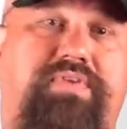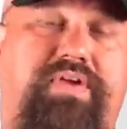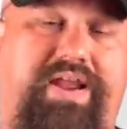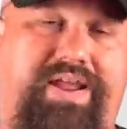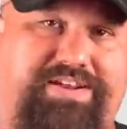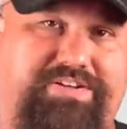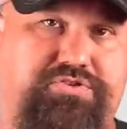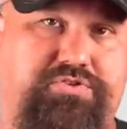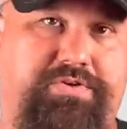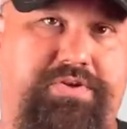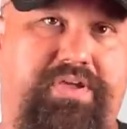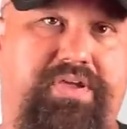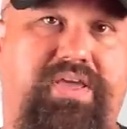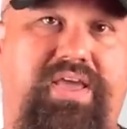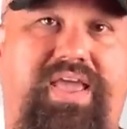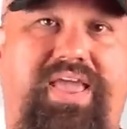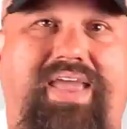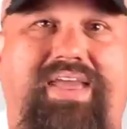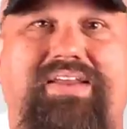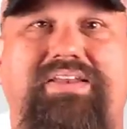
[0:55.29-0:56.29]
Fracturing
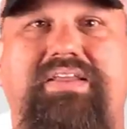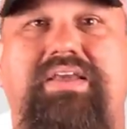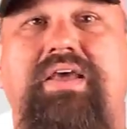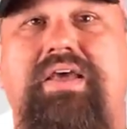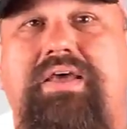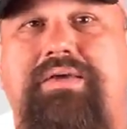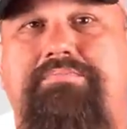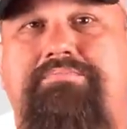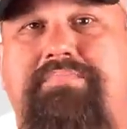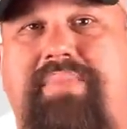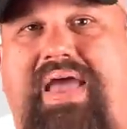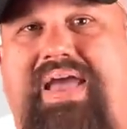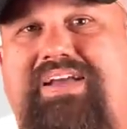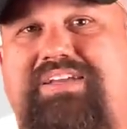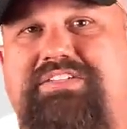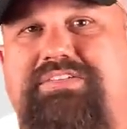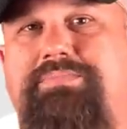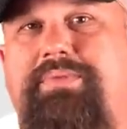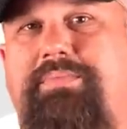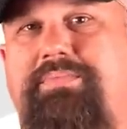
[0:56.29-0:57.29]
and
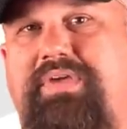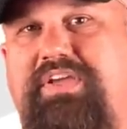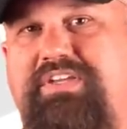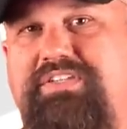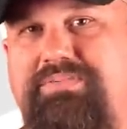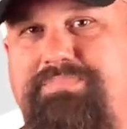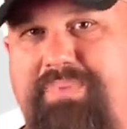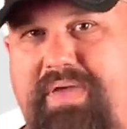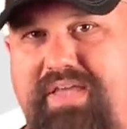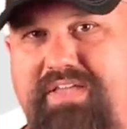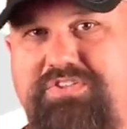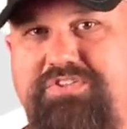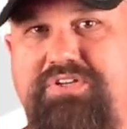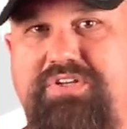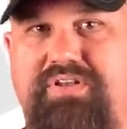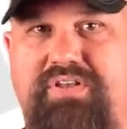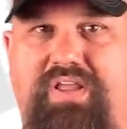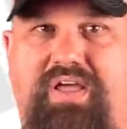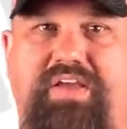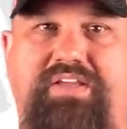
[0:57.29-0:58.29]
Maximum
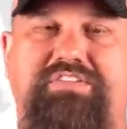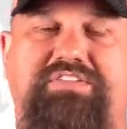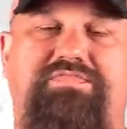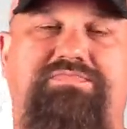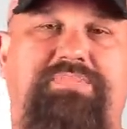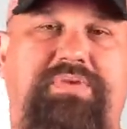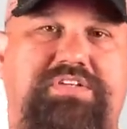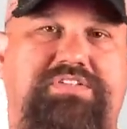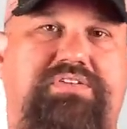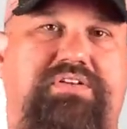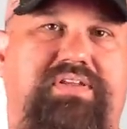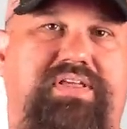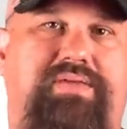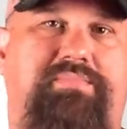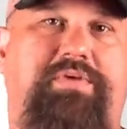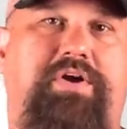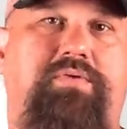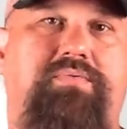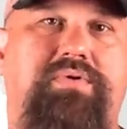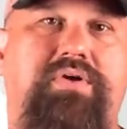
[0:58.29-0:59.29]
Expansion lines of pistol
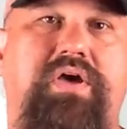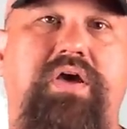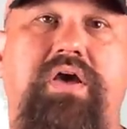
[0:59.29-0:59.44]
ammo.